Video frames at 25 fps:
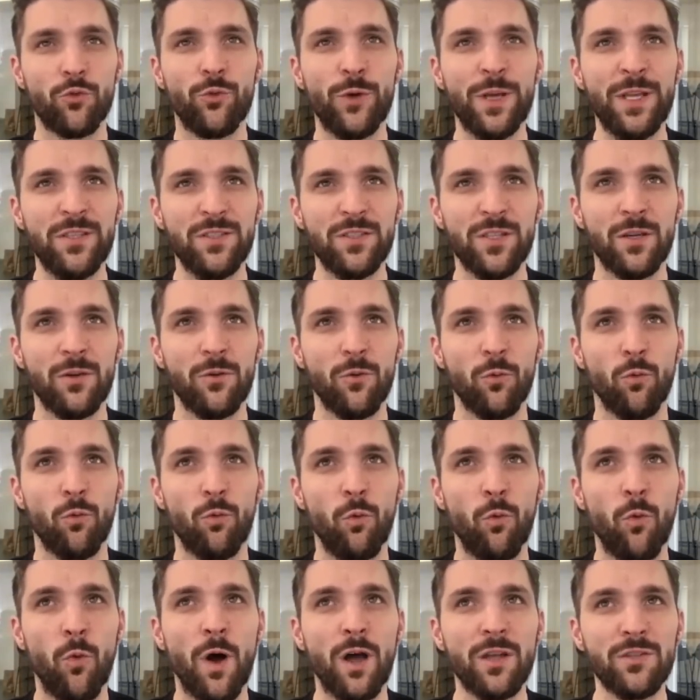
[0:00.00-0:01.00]
reason
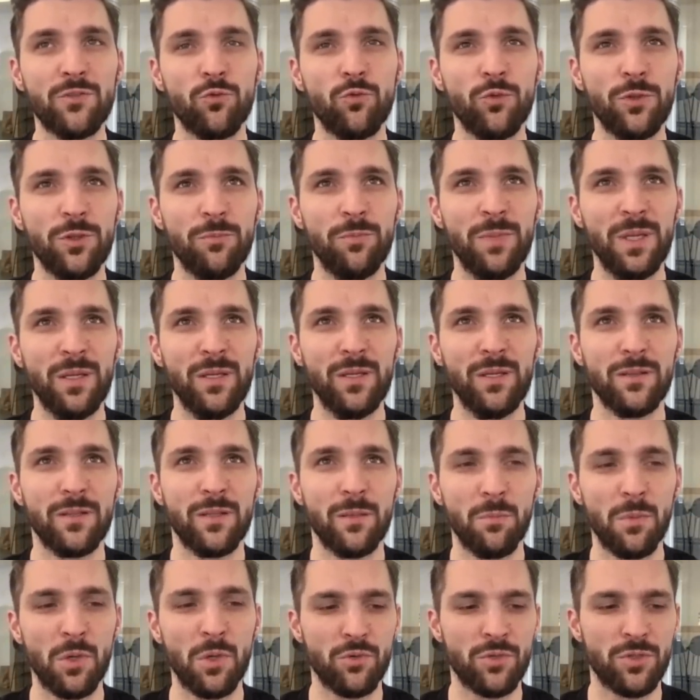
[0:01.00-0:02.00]
what would be the
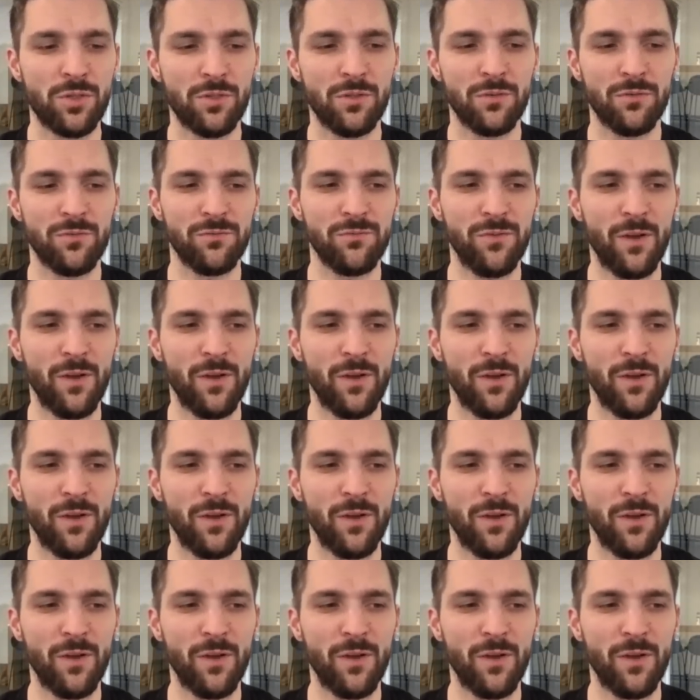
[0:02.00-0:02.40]
most